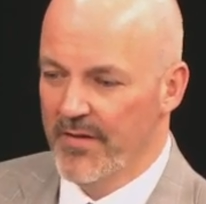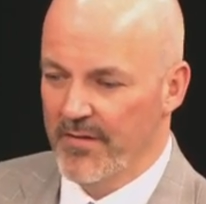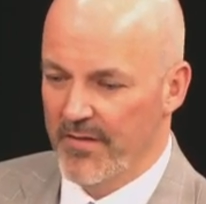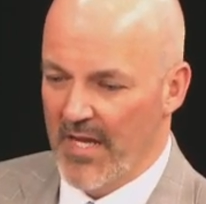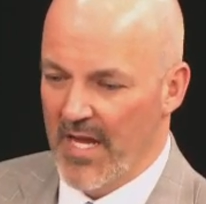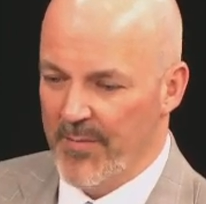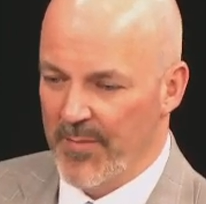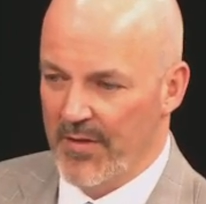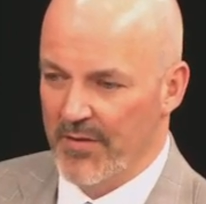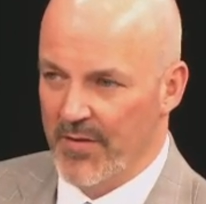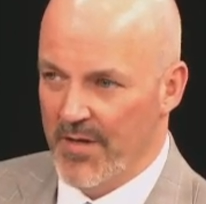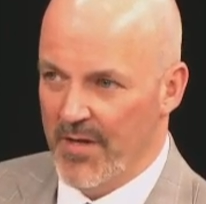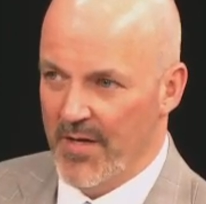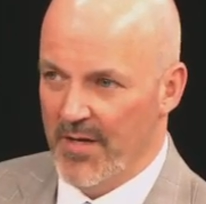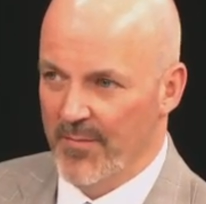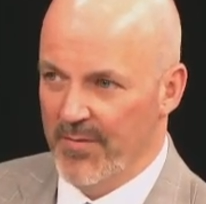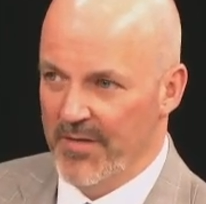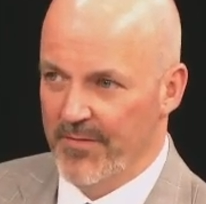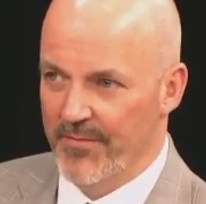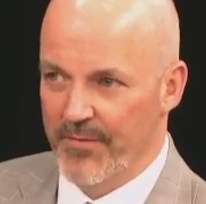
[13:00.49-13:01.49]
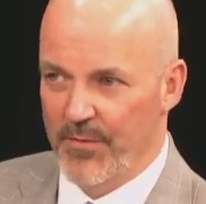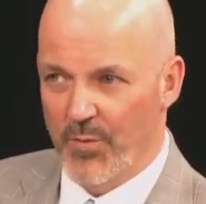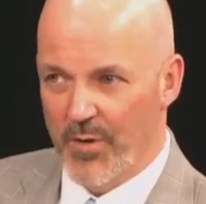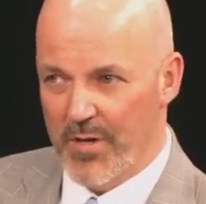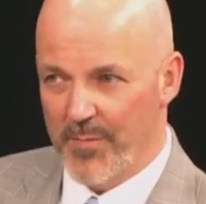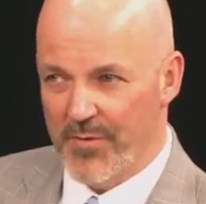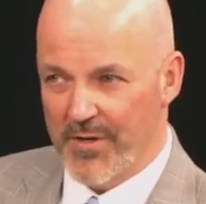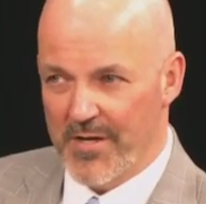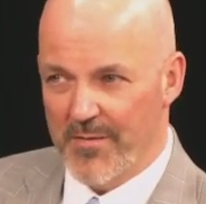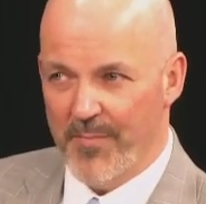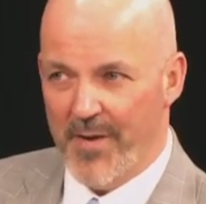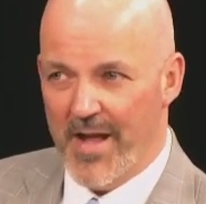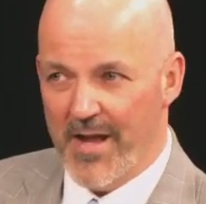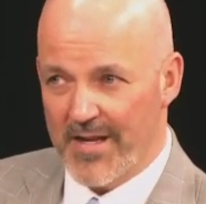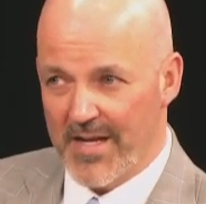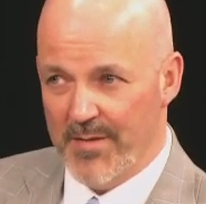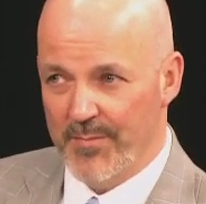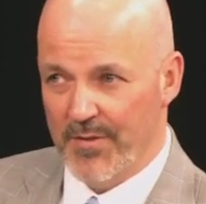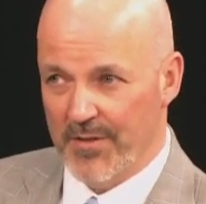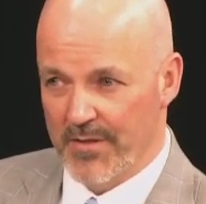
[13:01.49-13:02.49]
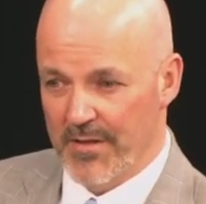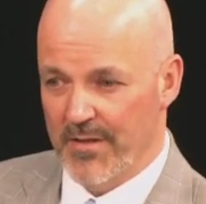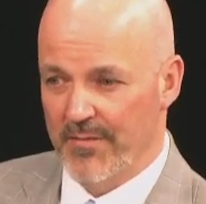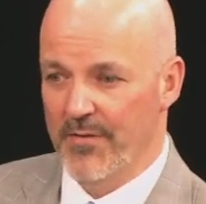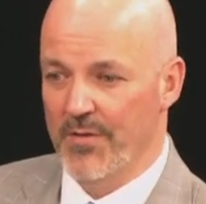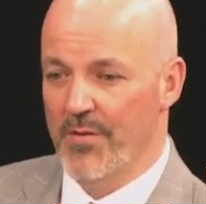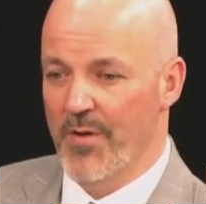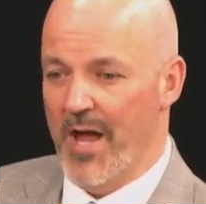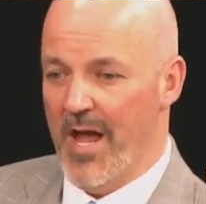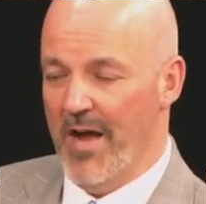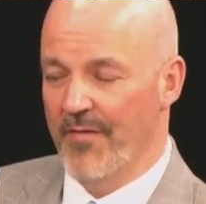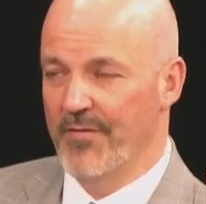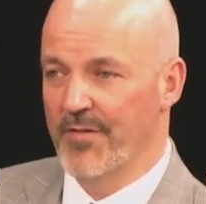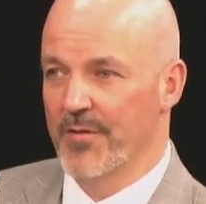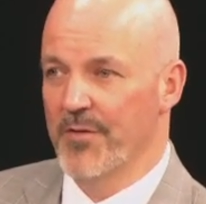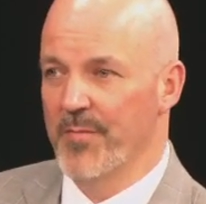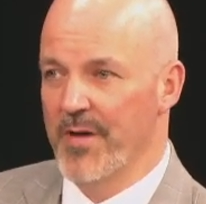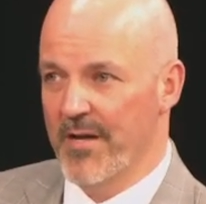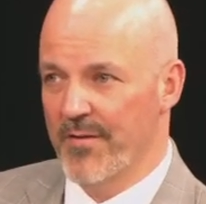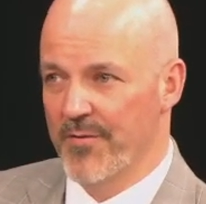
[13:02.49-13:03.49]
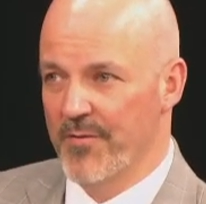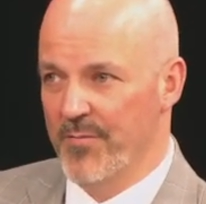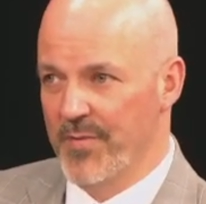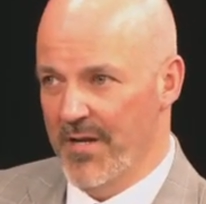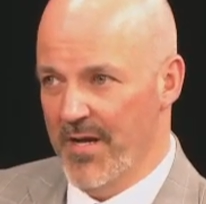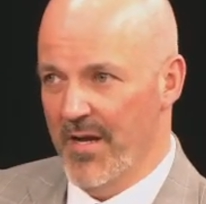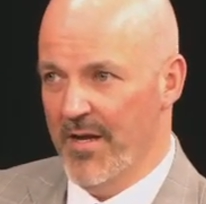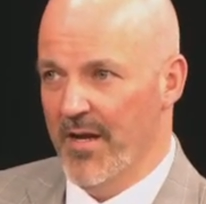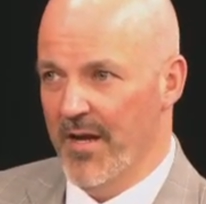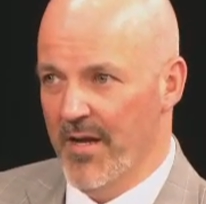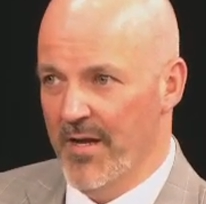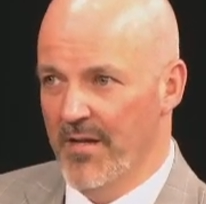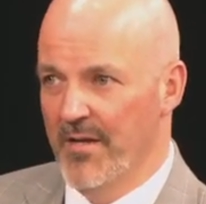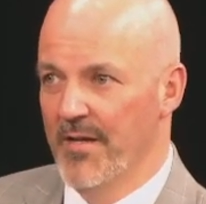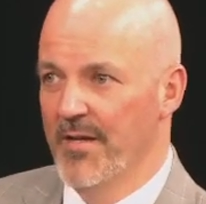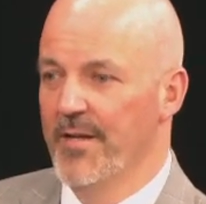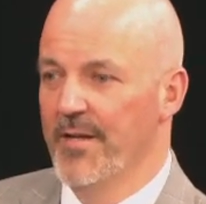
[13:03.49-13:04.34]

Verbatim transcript: gaming law, but if you want to bring it back, I believe, you have to go back to the BIA,